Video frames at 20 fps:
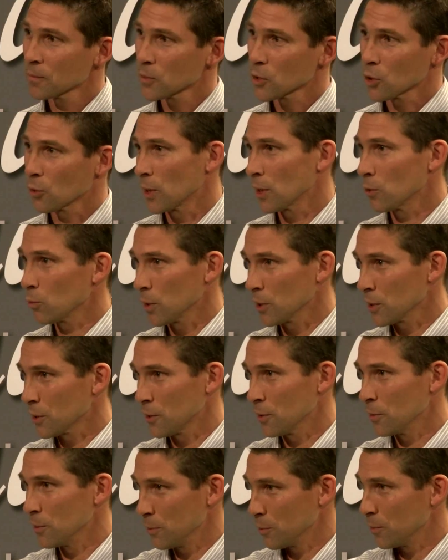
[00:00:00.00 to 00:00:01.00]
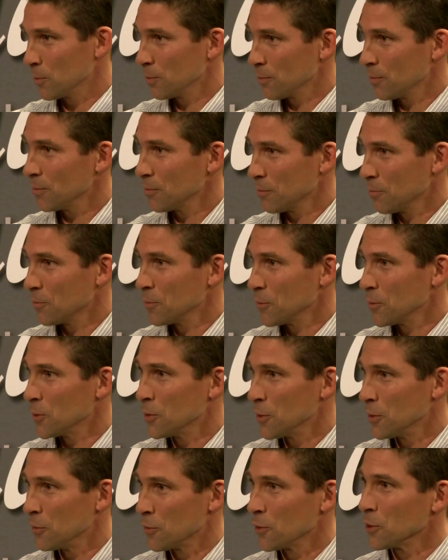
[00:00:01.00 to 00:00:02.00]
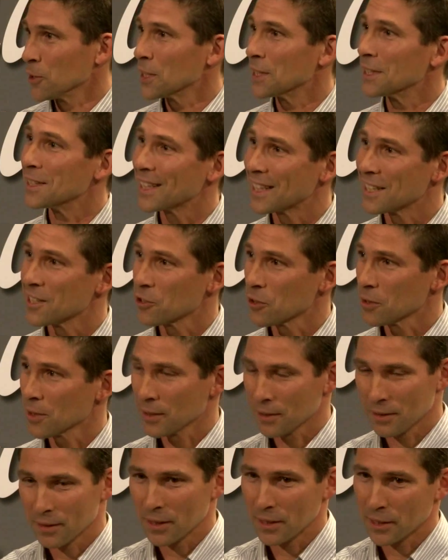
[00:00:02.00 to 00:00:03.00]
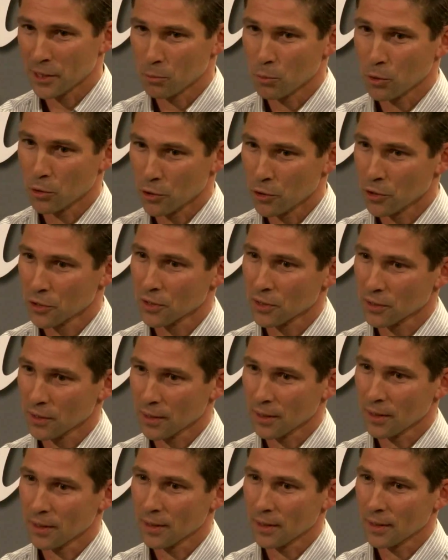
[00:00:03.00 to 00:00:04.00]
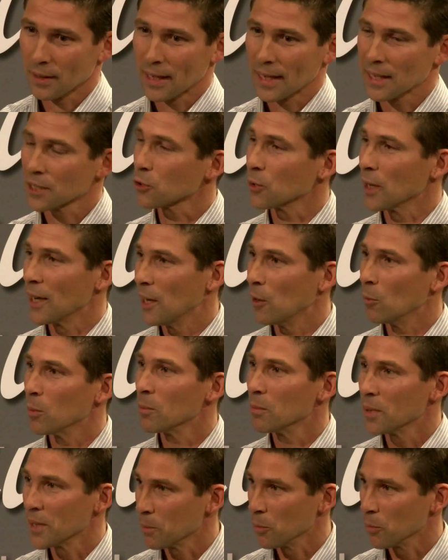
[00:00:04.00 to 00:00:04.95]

So that was the first intention. This book just has to help